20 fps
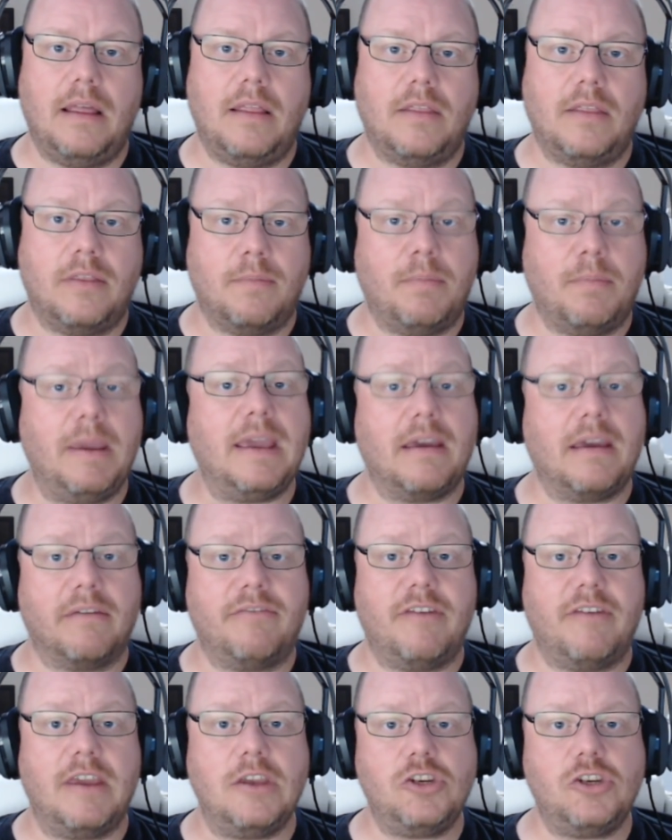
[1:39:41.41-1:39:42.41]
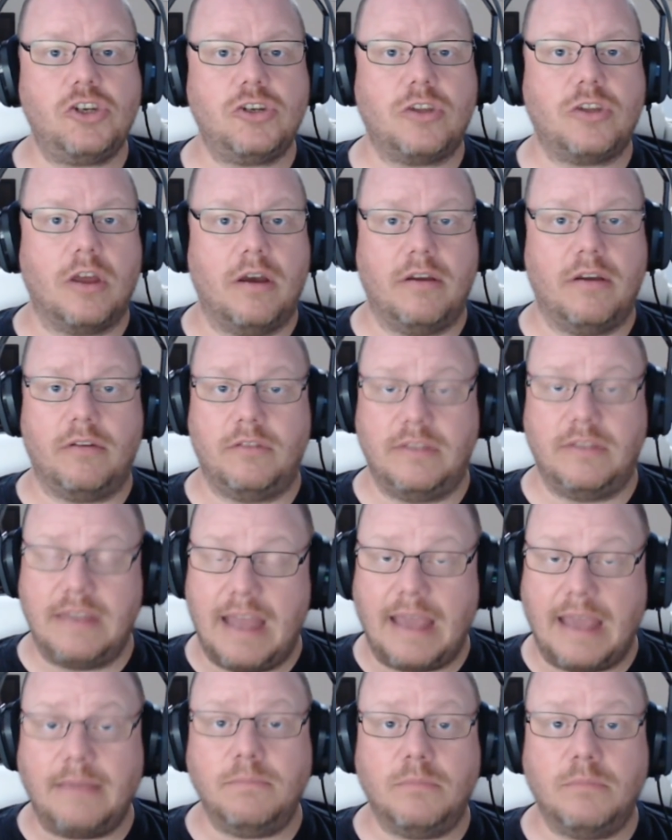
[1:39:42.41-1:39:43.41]
the bigger fish, that are
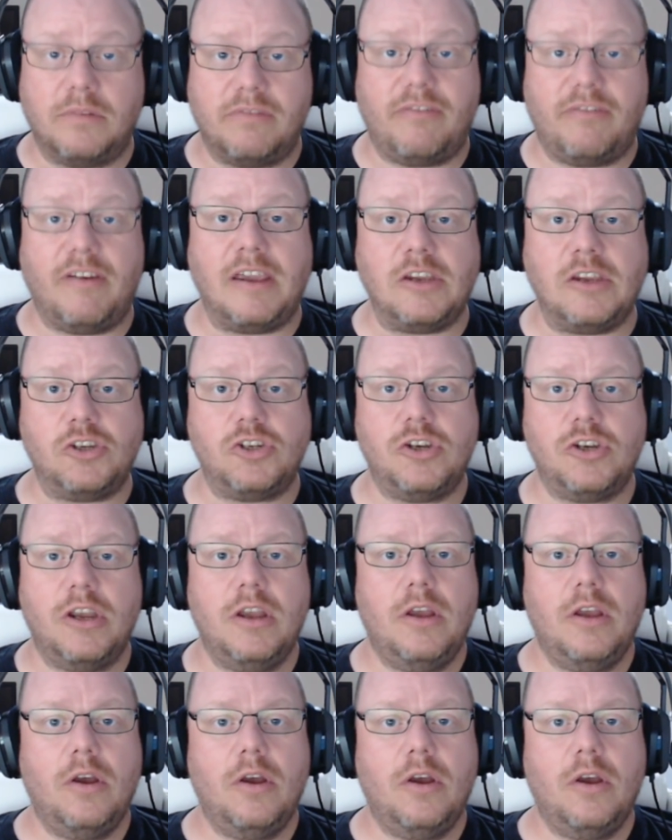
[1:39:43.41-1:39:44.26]
named fish.